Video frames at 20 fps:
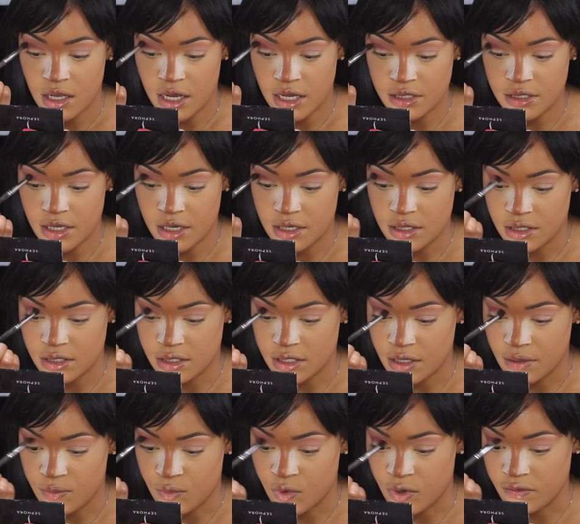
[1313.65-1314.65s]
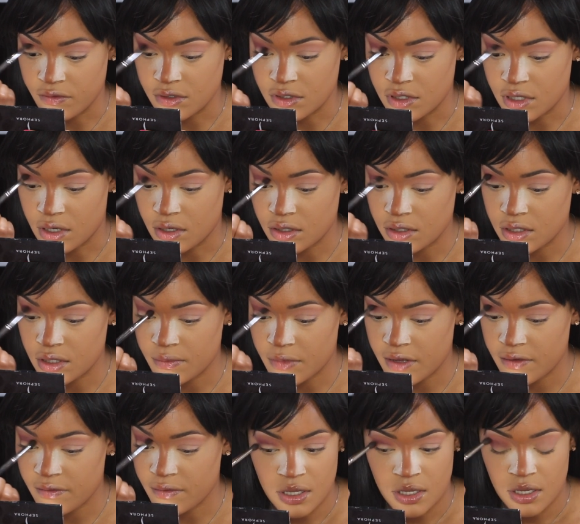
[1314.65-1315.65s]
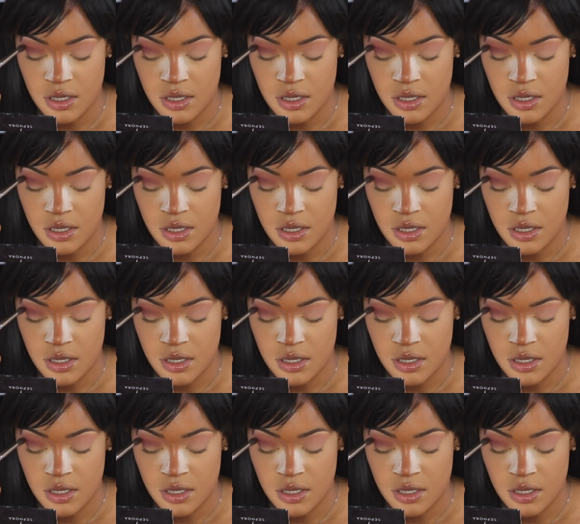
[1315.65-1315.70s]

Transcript: I started to see more results in my